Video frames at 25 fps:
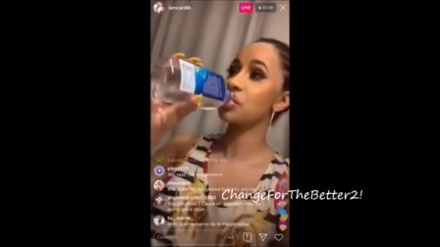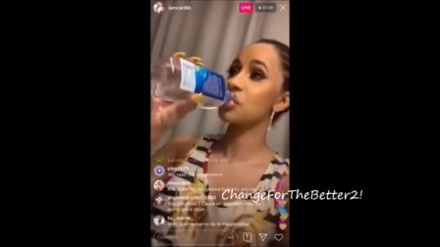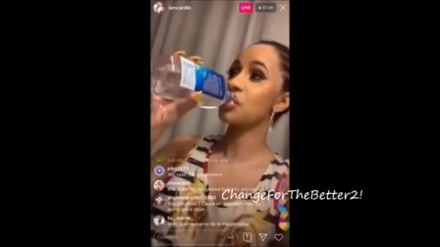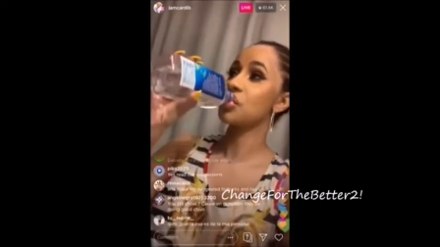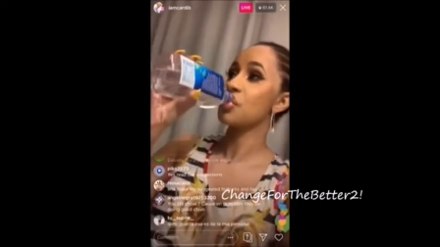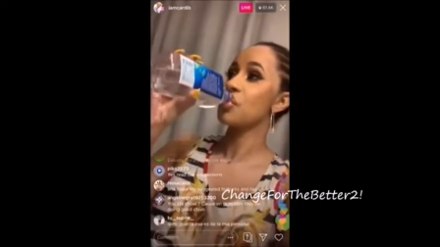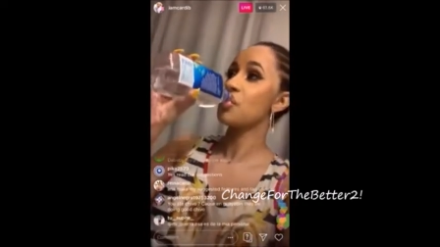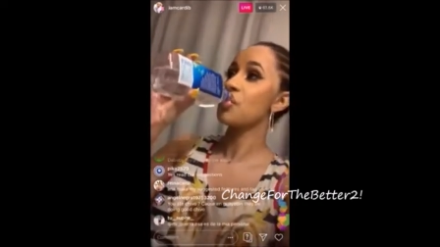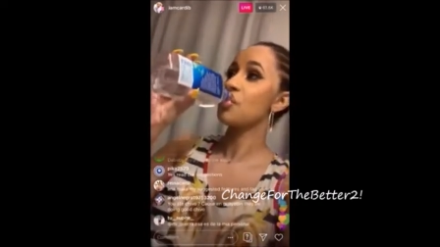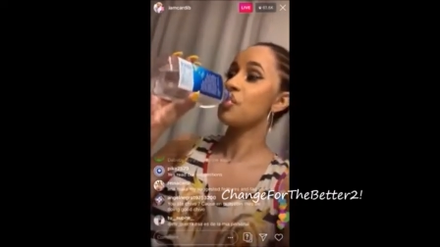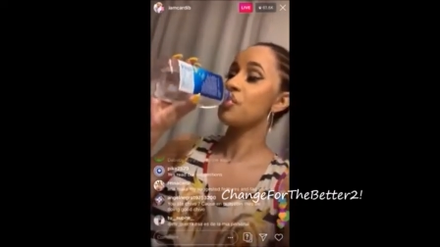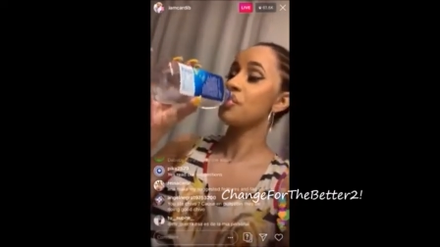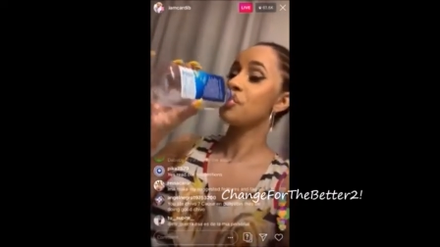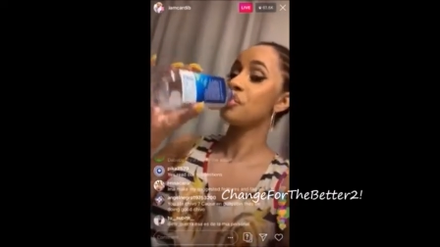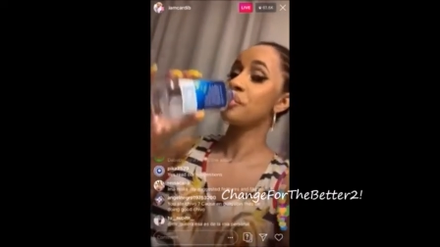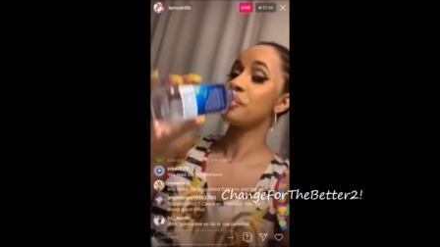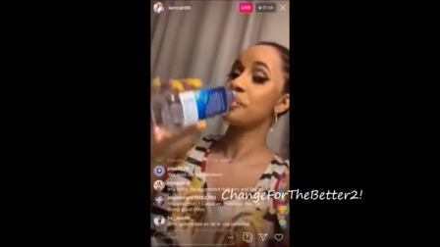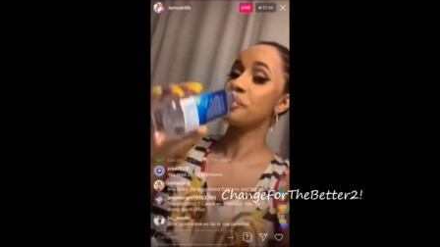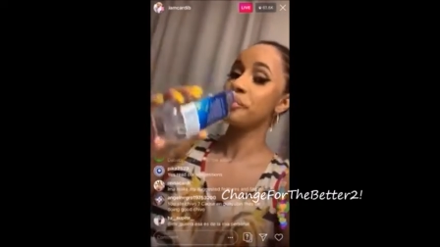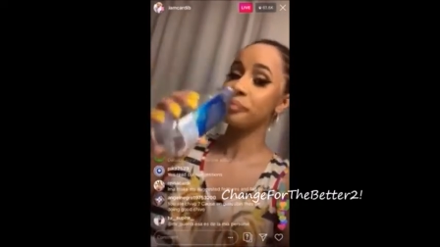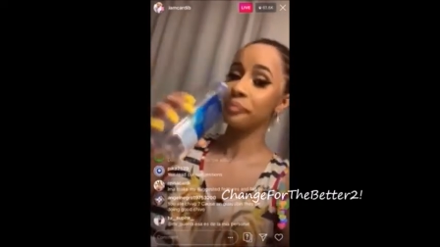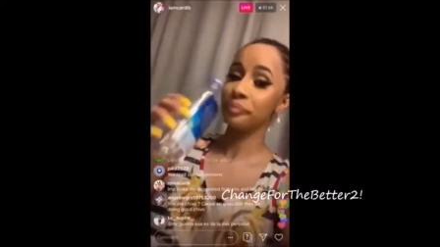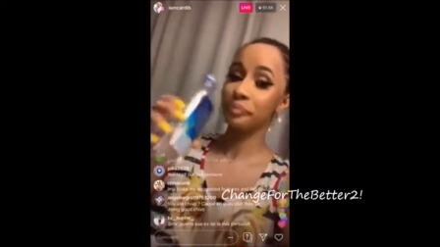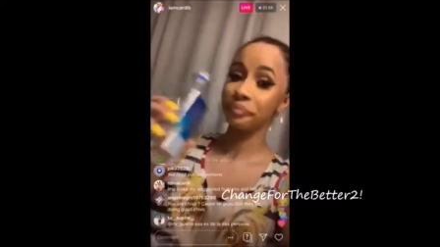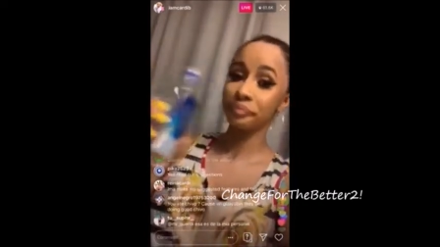It's a good
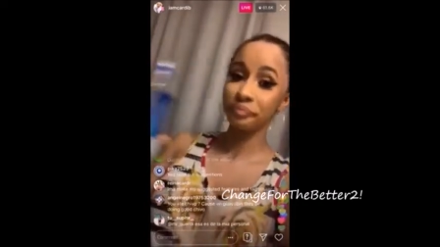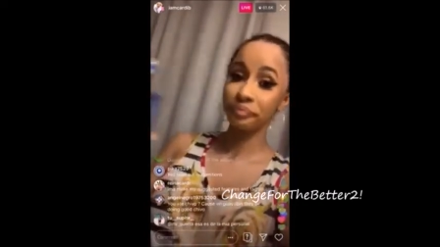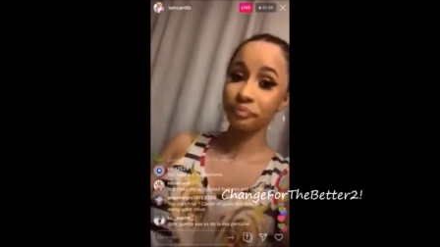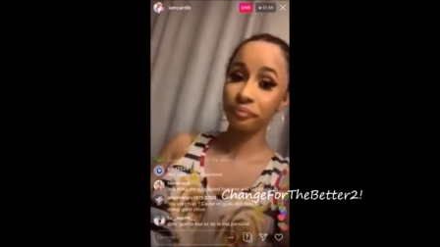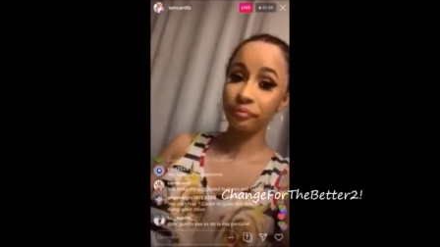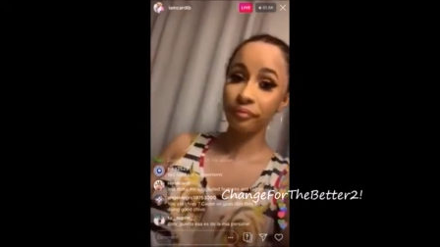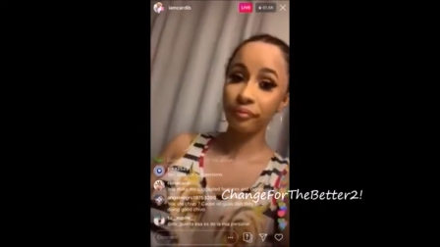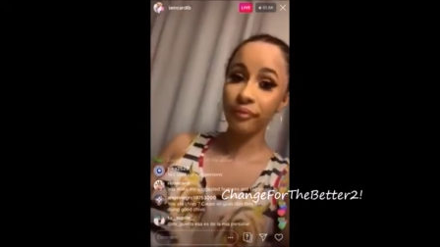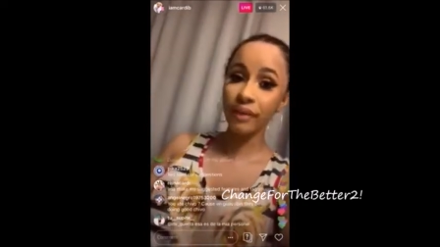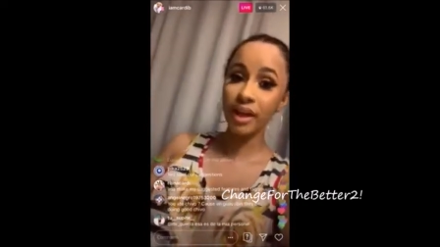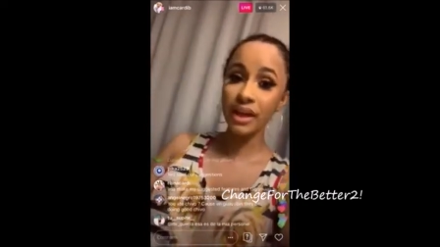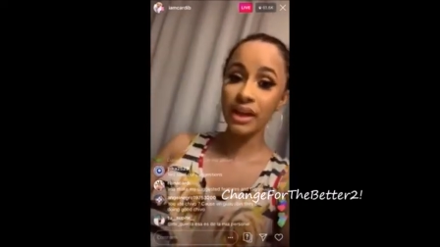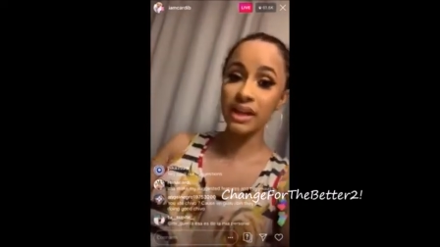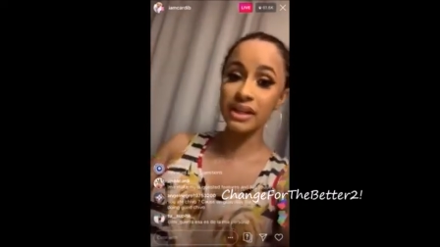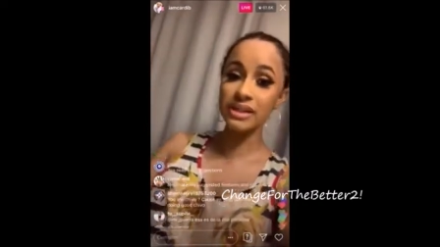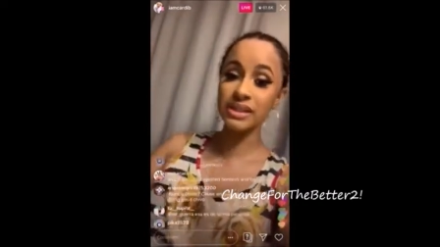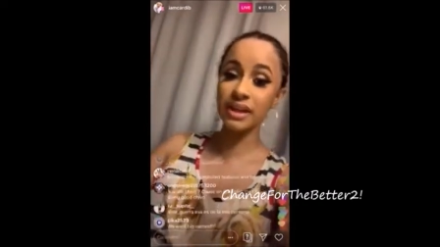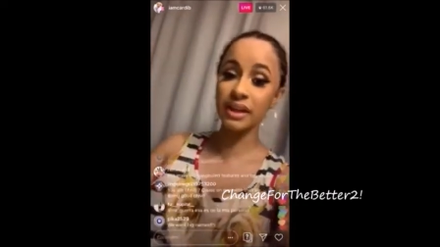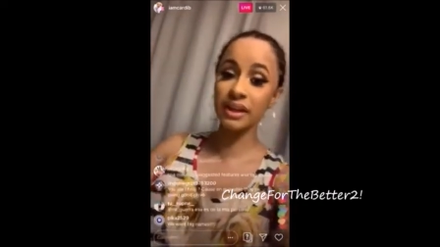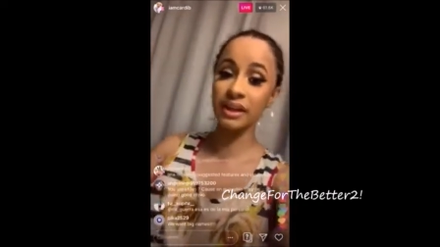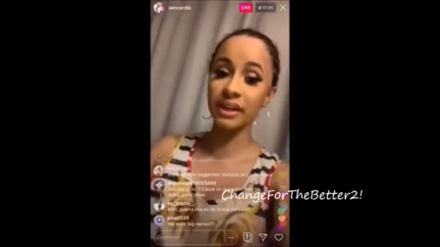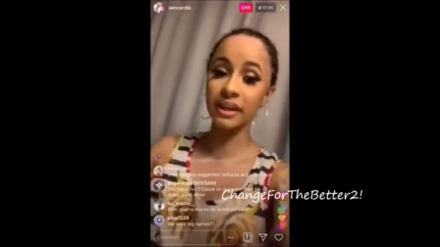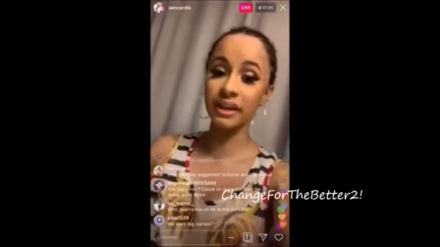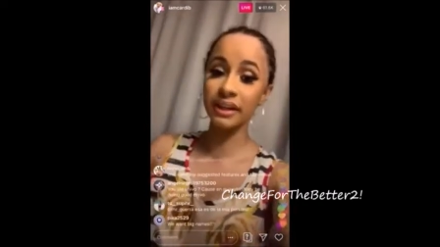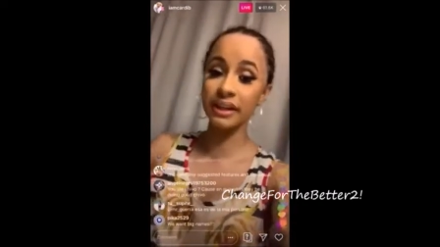it's a good song. It's a
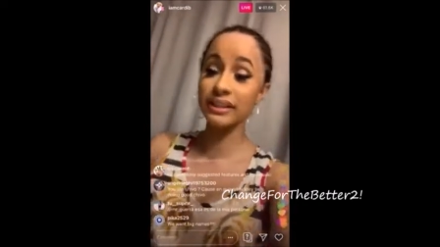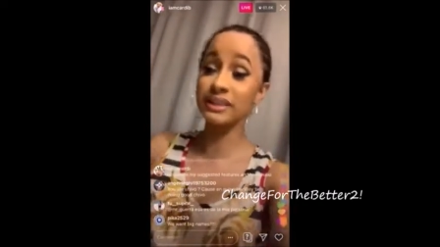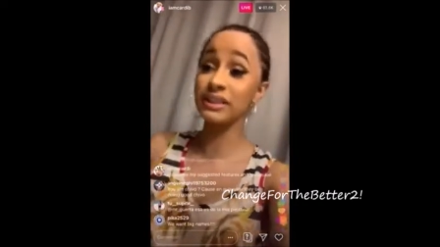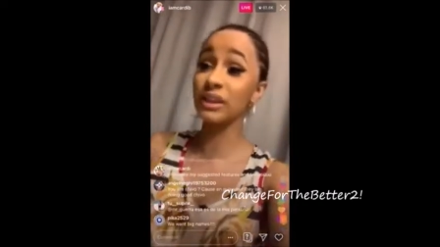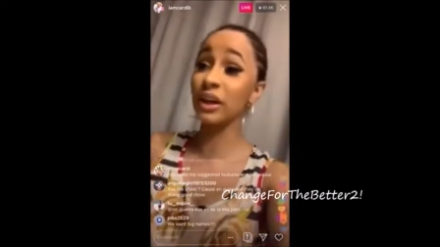very hot,